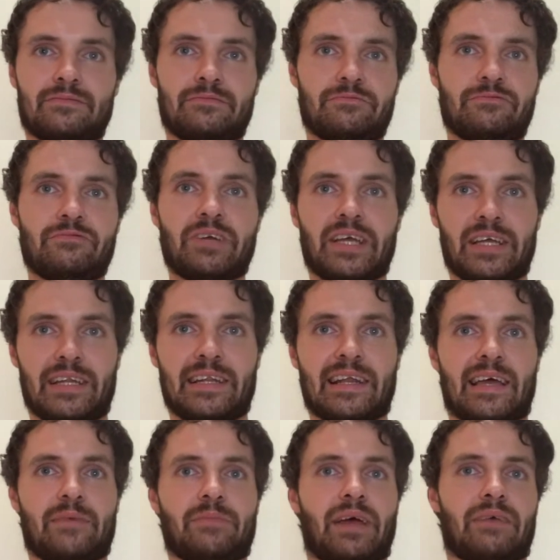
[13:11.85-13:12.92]

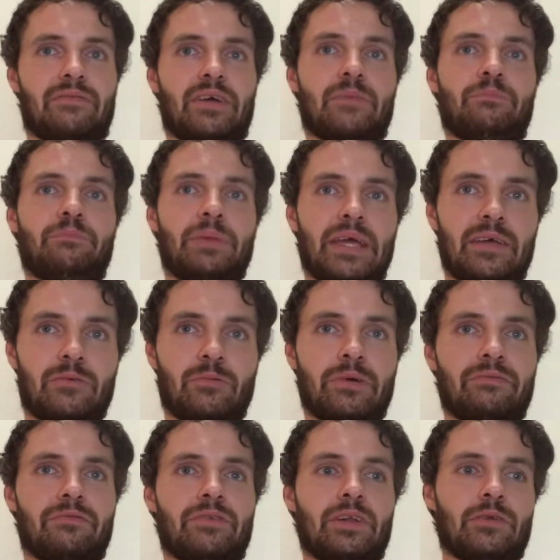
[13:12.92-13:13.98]
A big
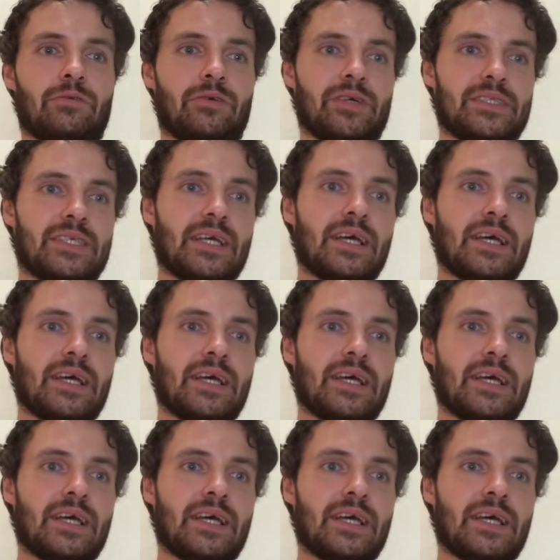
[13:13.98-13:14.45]
win for Lloyd.